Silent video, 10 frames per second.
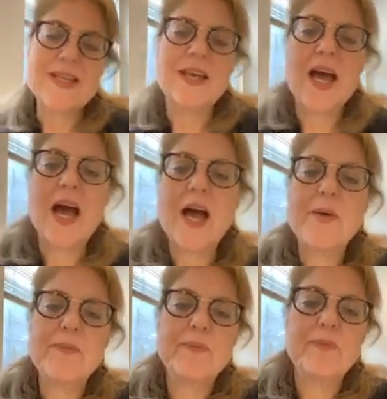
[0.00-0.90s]

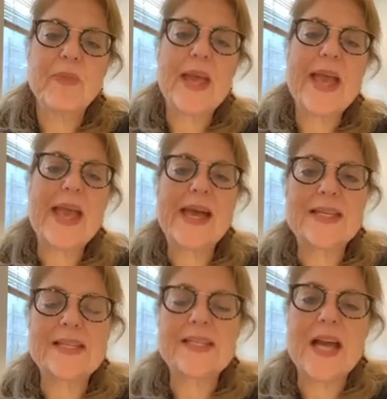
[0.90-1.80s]
and
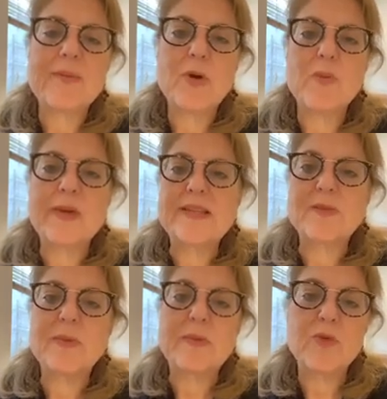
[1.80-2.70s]
I'm hoping some
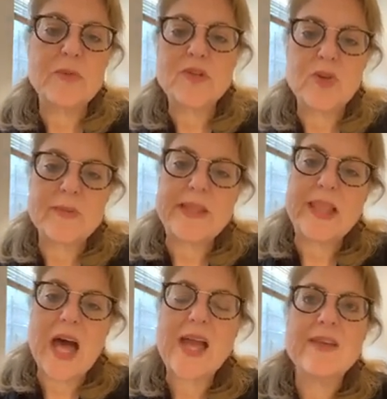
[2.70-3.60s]
people will be joining me
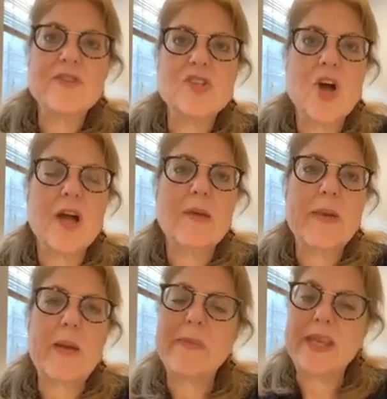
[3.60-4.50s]
live to talk
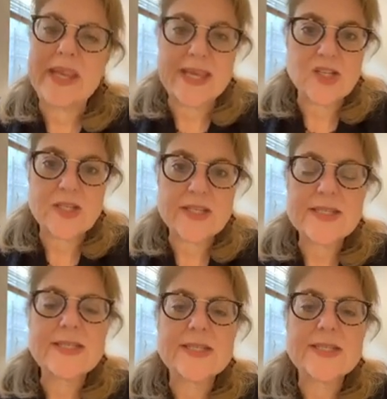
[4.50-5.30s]
about medications.